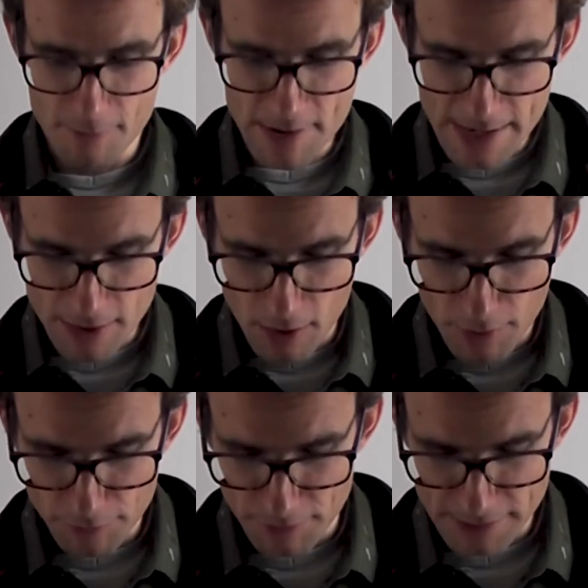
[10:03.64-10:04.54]
read
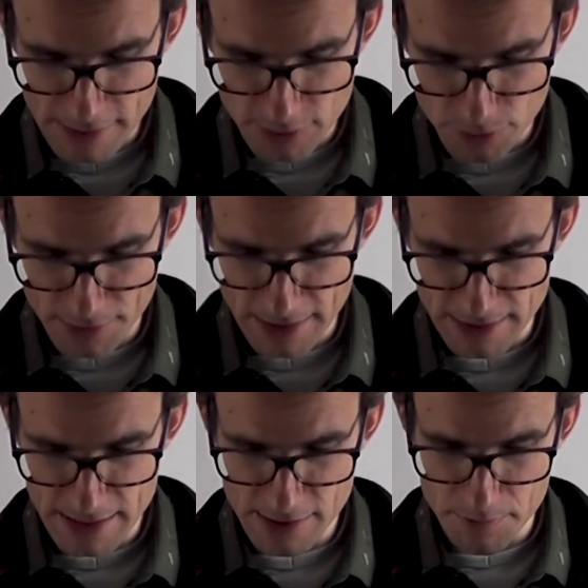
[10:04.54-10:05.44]
off what these two
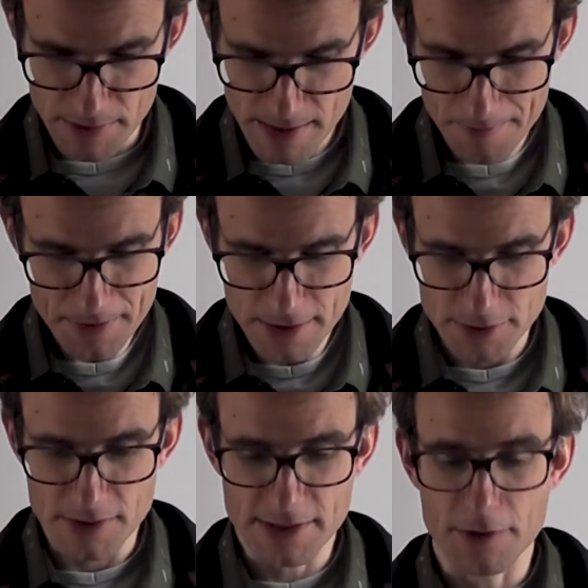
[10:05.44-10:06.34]
things need to be.
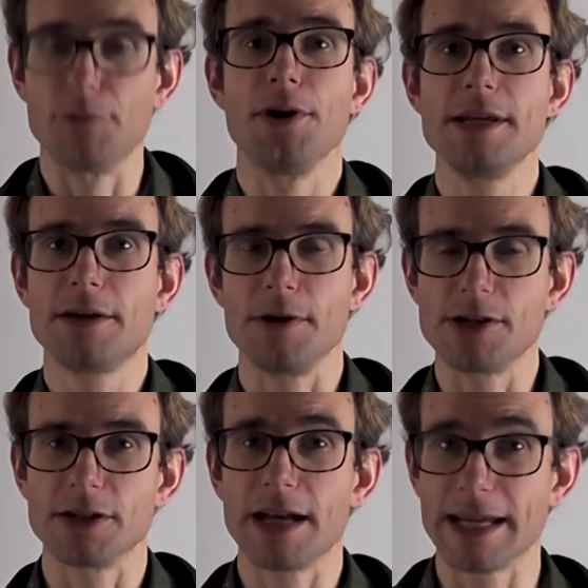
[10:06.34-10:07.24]
So instead of one
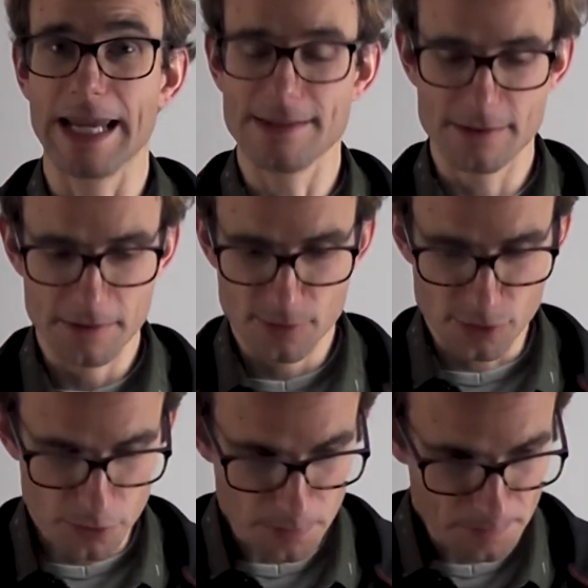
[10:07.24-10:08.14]
equation, I get
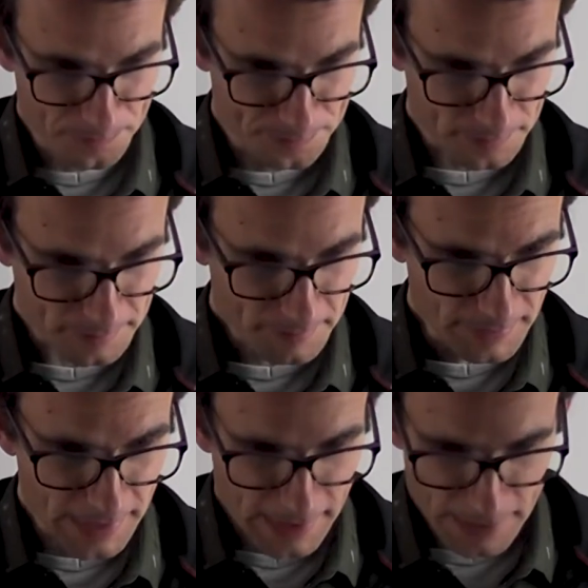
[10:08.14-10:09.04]
two.
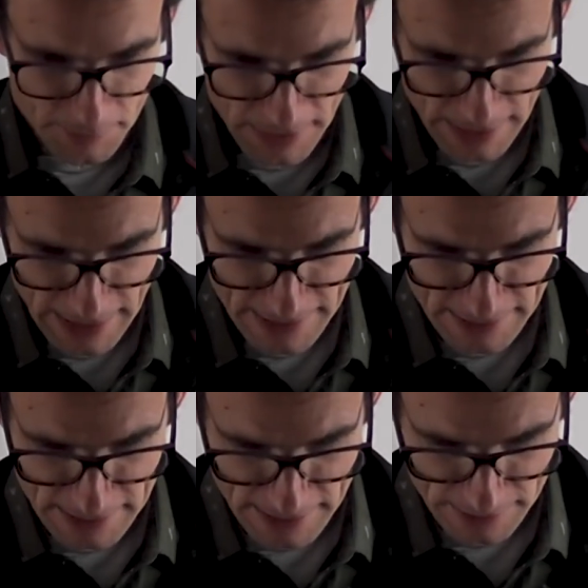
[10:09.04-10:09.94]
And what I
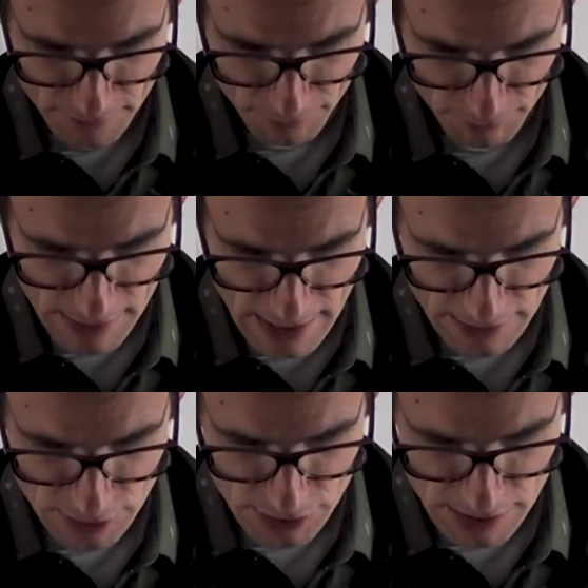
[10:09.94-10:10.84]
get is that the free
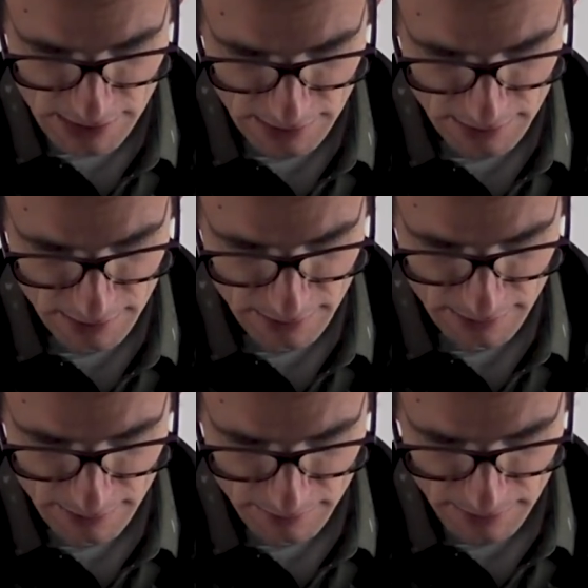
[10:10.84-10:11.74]
energy
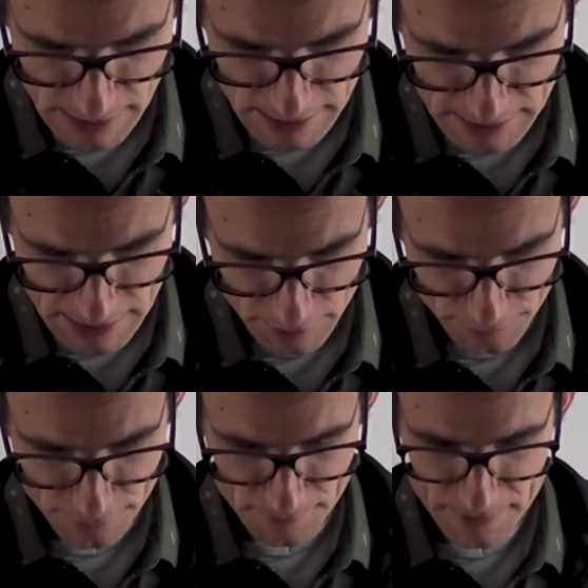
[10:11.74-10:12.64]

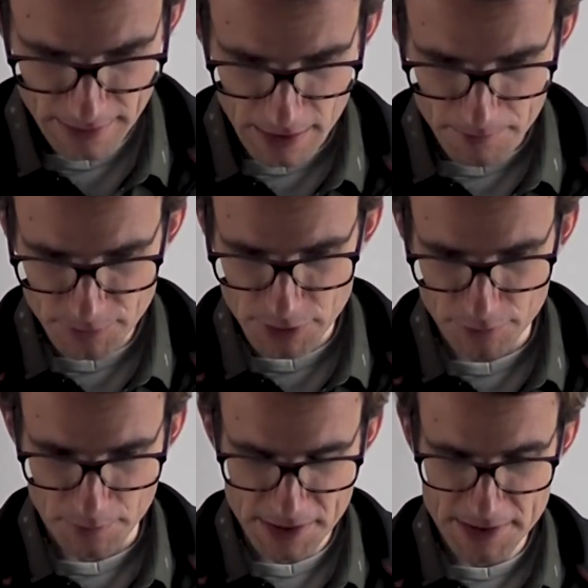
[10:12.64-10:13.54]
itself, so
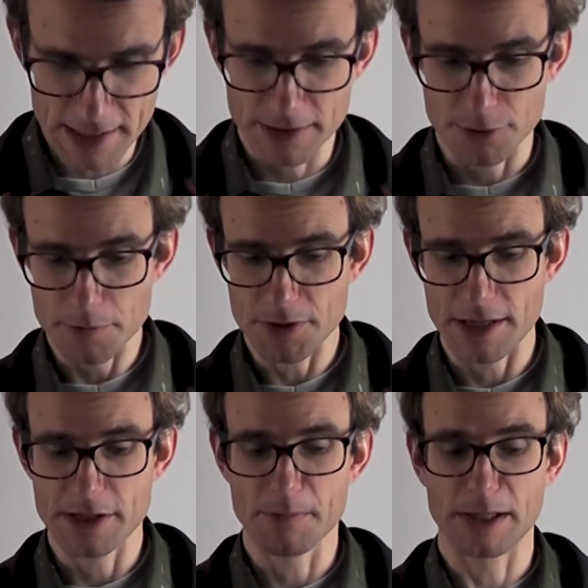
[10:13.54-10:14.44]
from the second term, so I
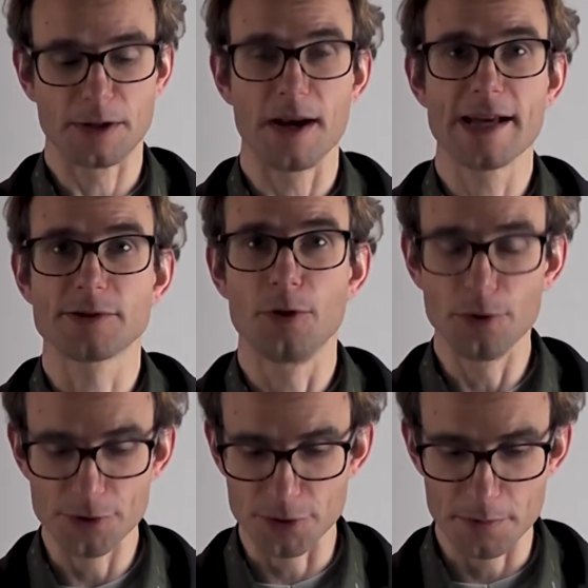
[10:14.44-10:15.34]
typically collect all
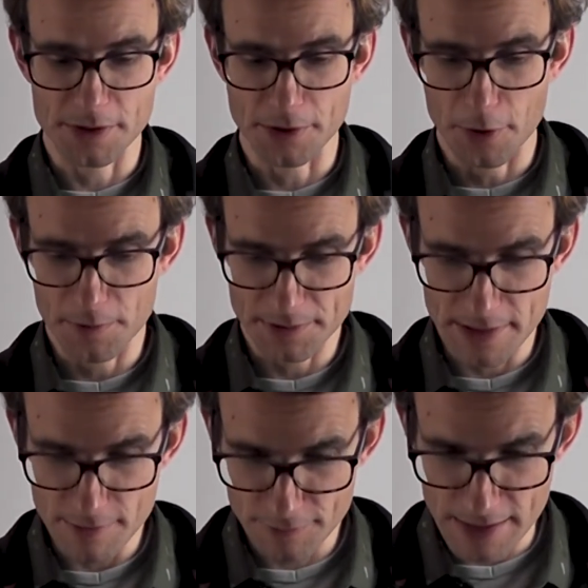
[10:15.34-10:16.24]
the terms that go with
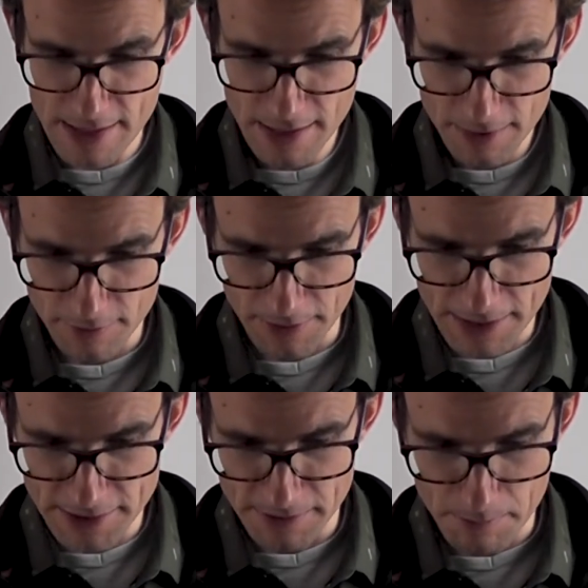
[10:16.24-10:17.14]
dV. Well,
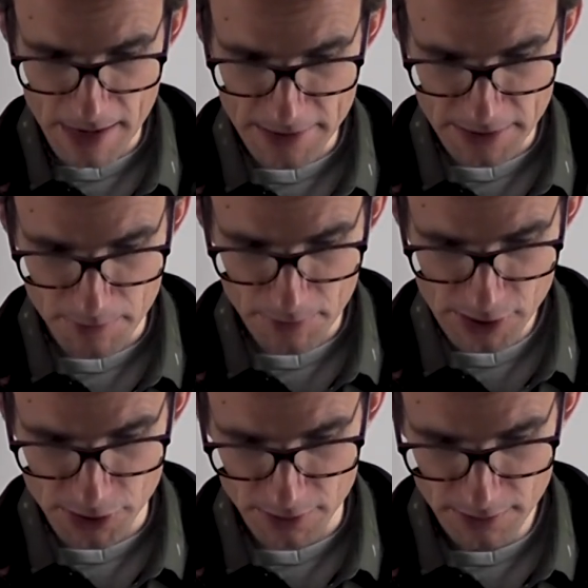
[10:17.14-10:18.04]
that's minus the
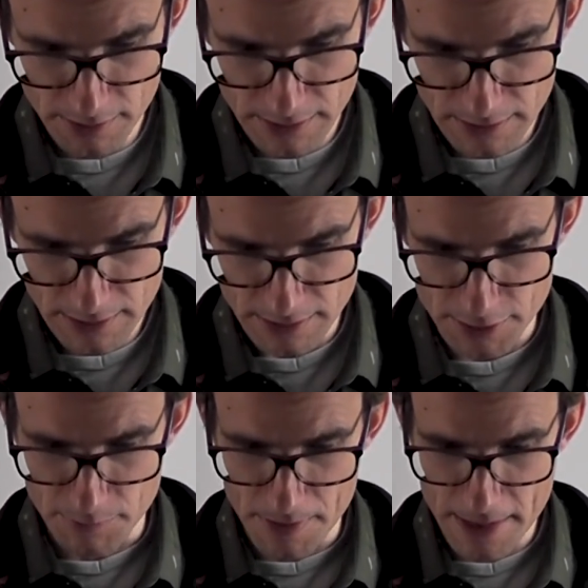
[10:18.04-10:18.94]
pressure.
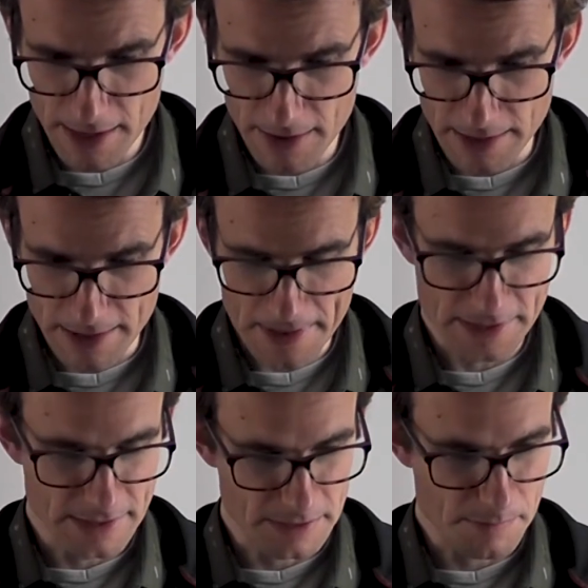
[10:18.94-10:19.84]
There's one there. And then
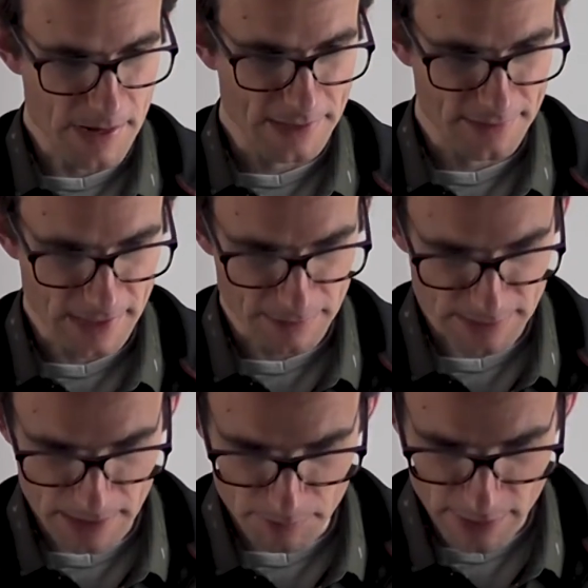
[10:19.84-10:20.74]
there's this big thing
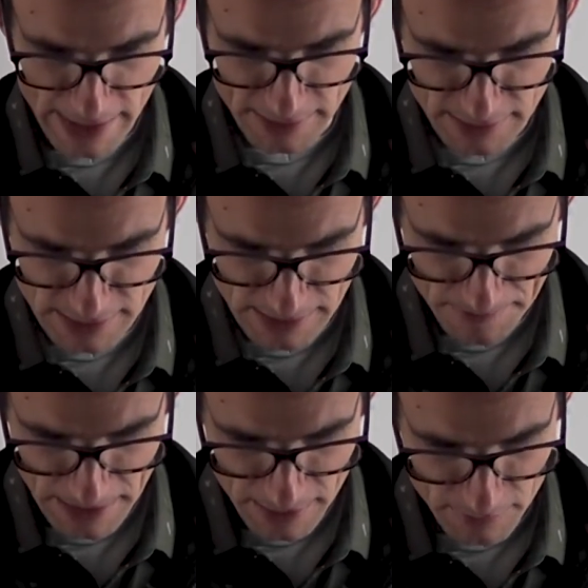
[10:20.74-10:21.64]
within brackets,
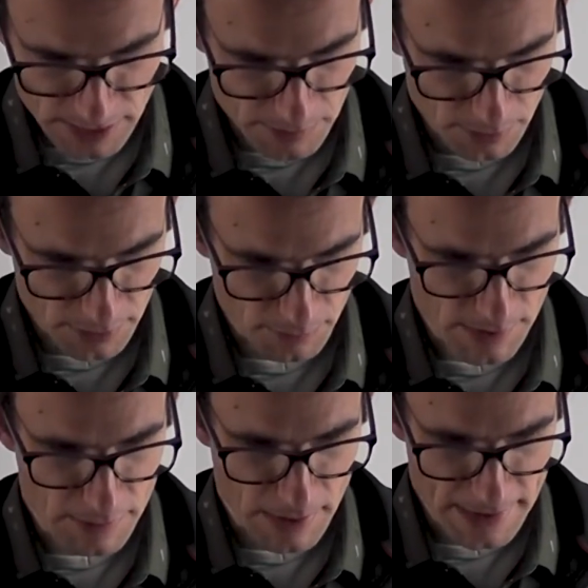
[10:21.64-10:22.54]
which I'm going to
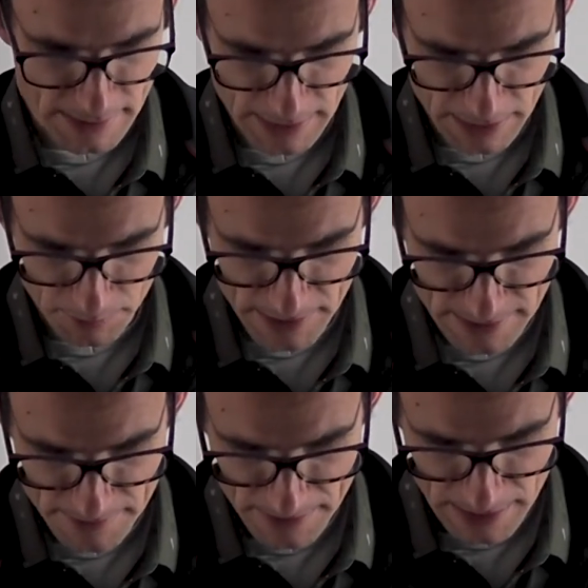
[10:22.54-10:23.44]
rewrite a little
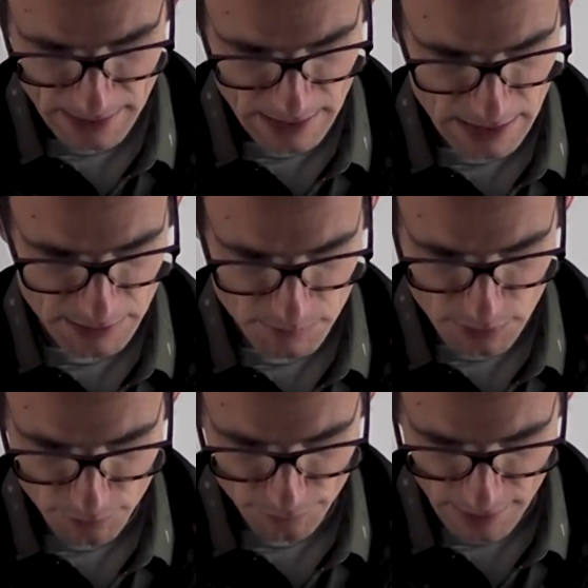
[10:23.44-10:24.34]
bit as
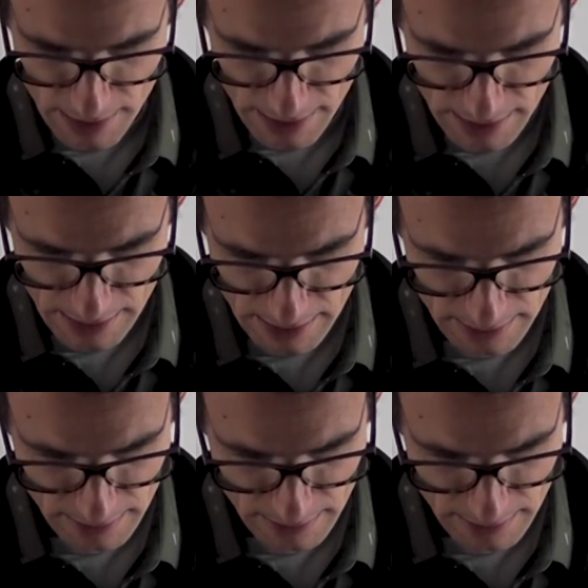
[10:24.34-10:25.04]
mu phi